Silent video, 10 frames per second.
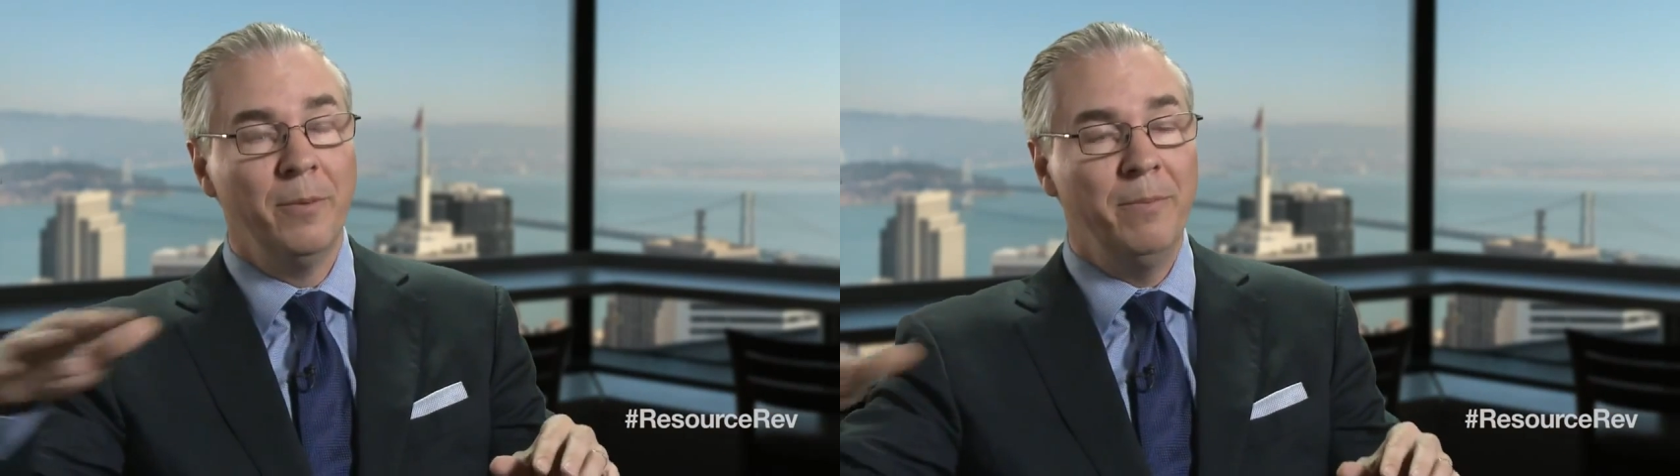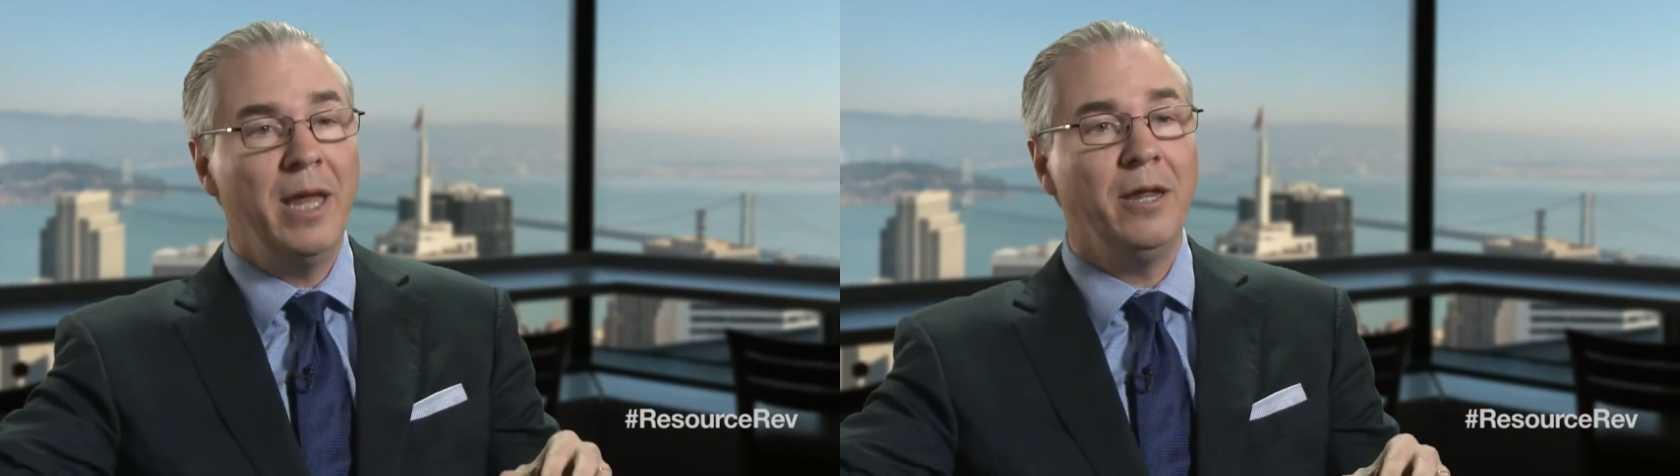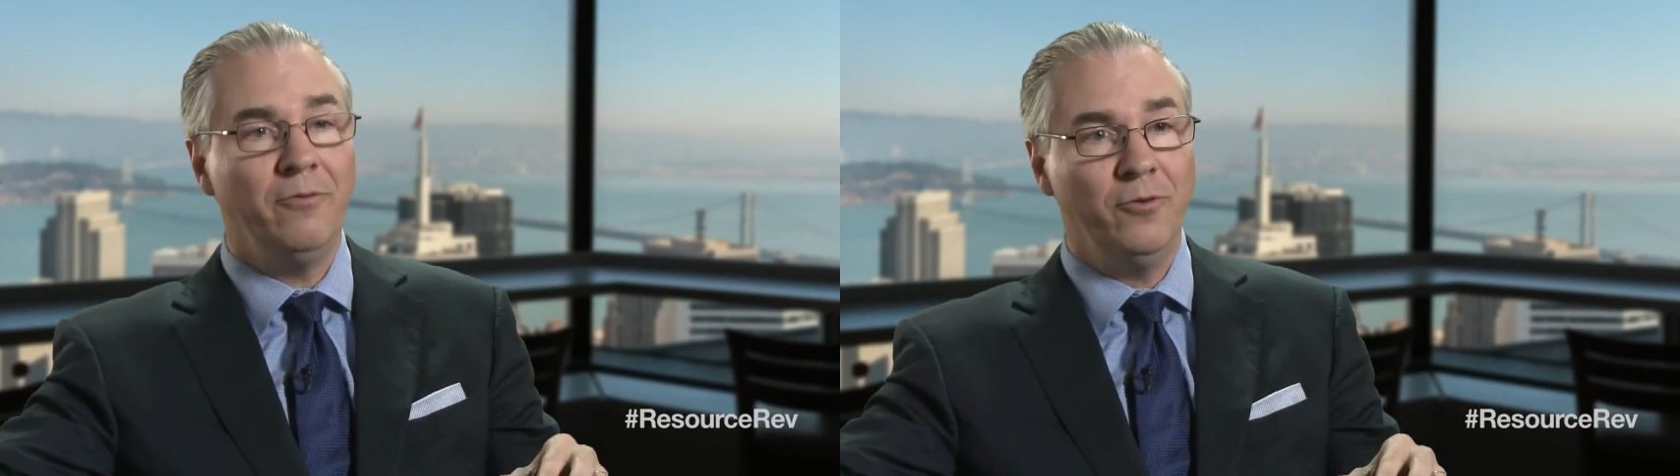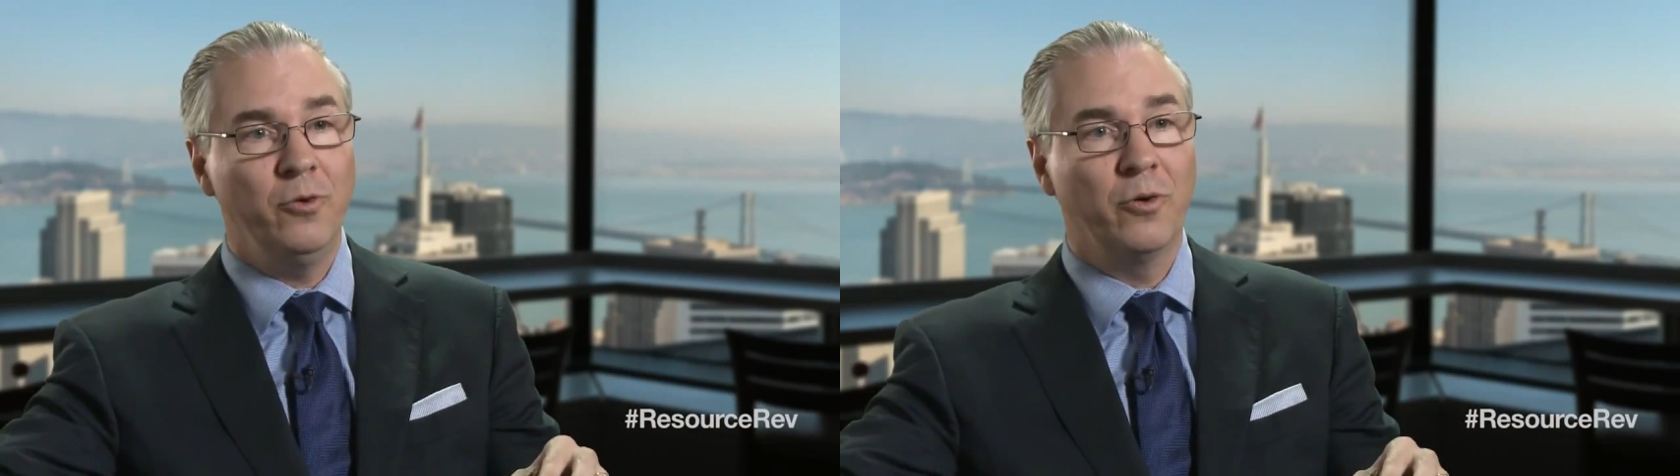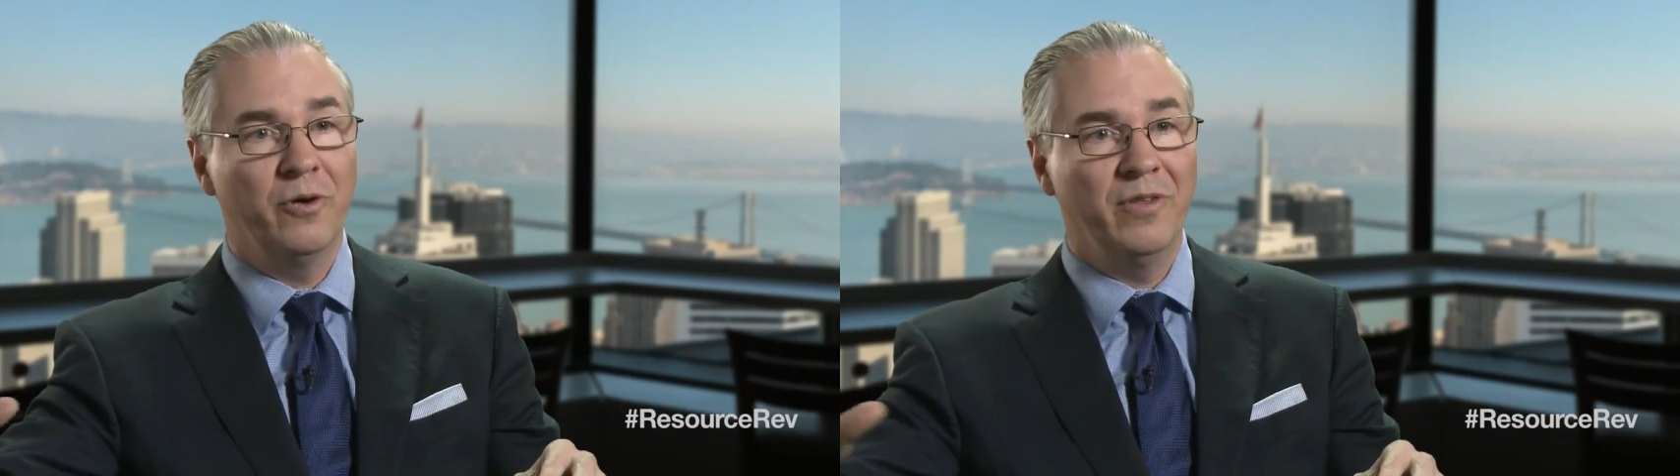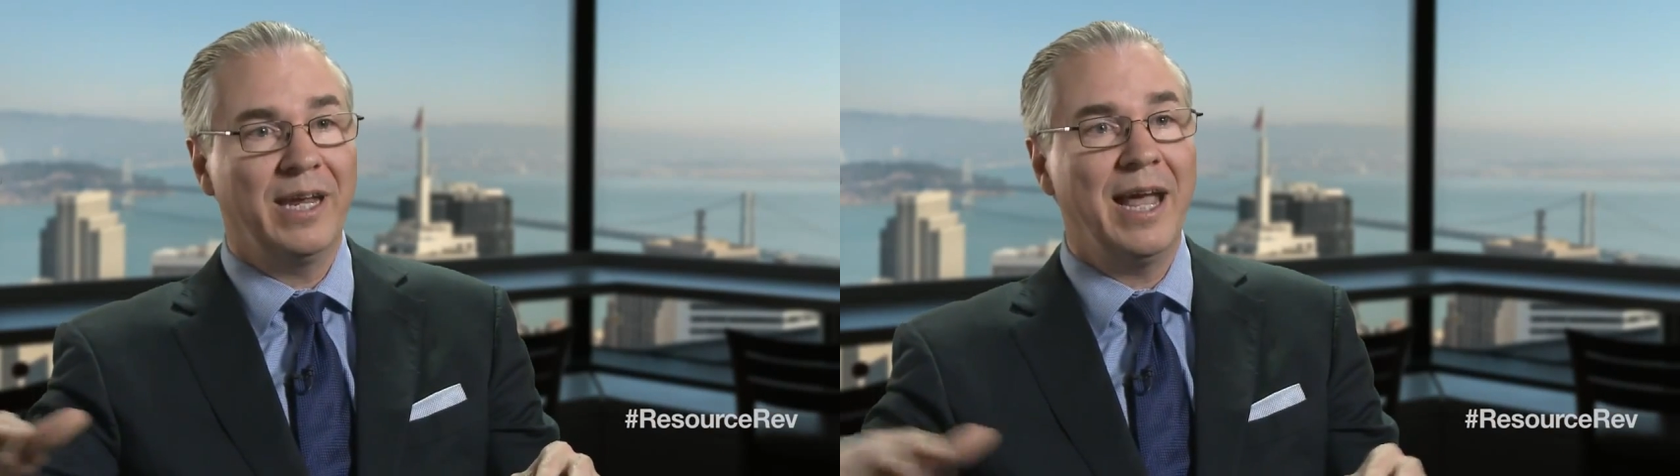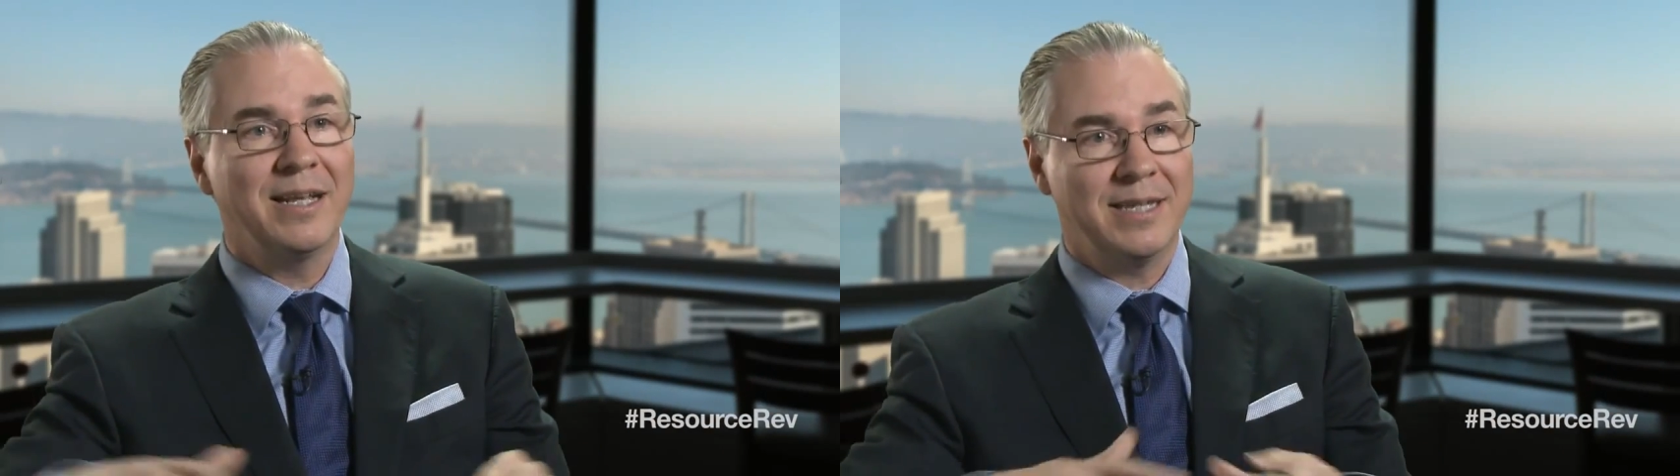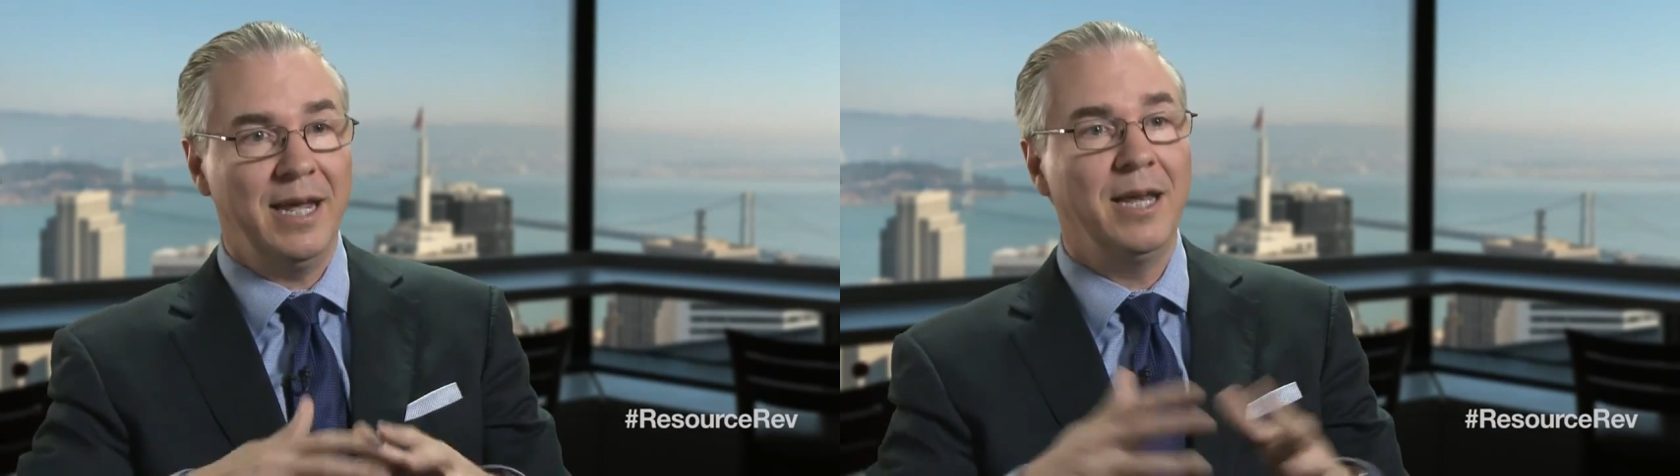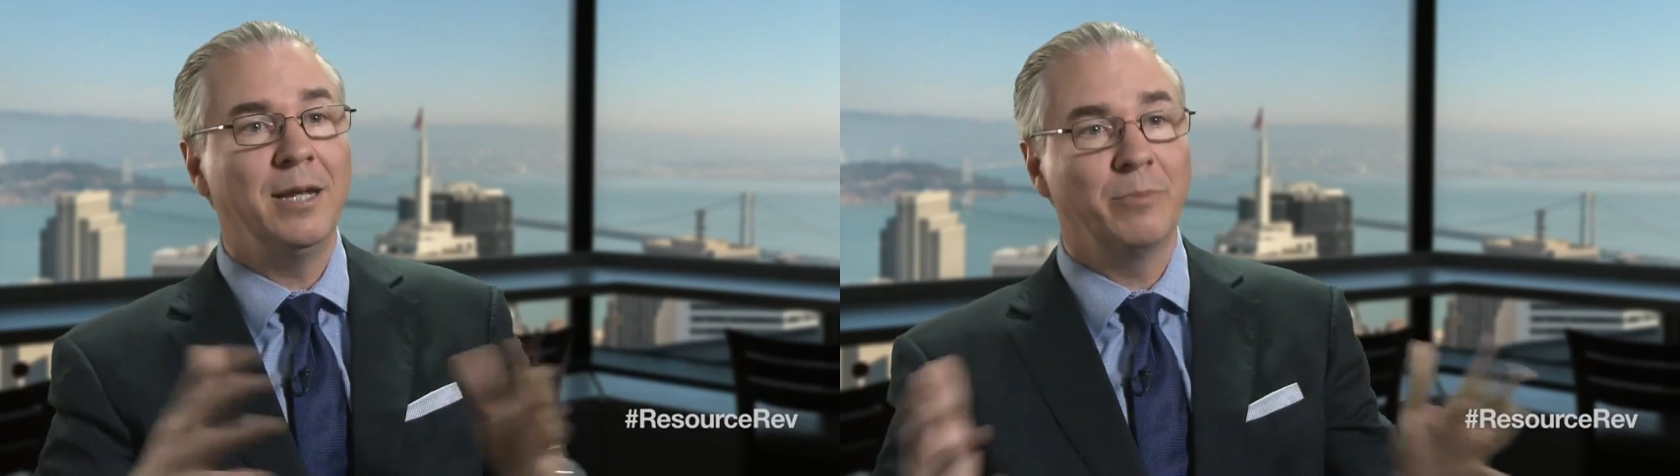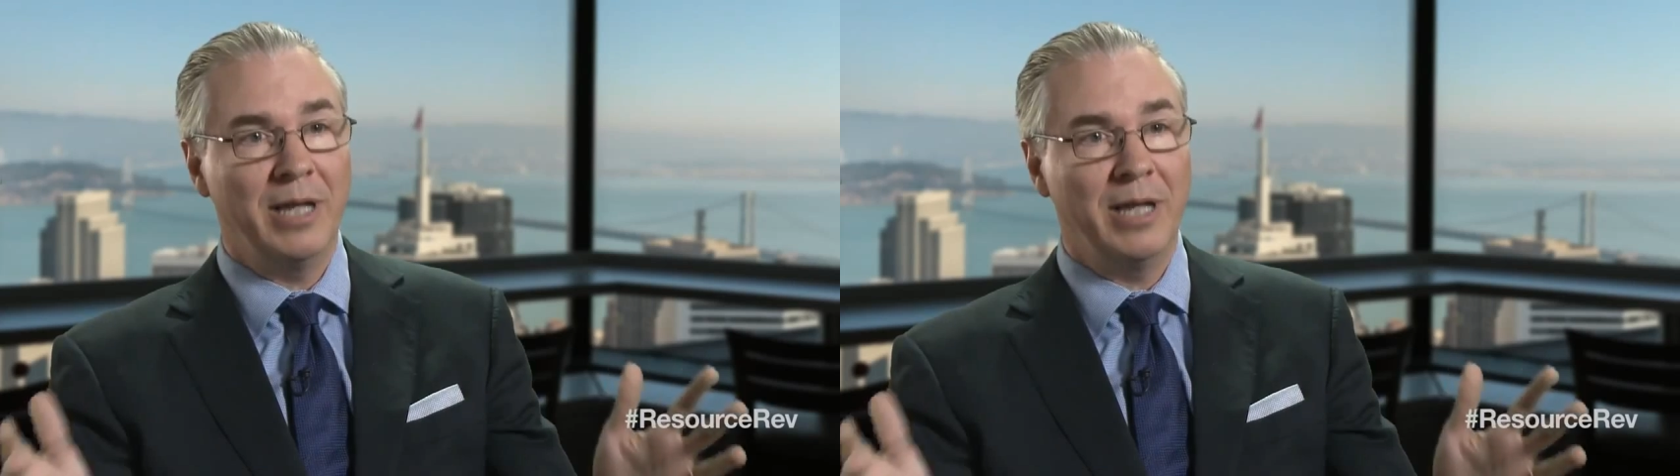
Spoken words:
many fewer of the cascading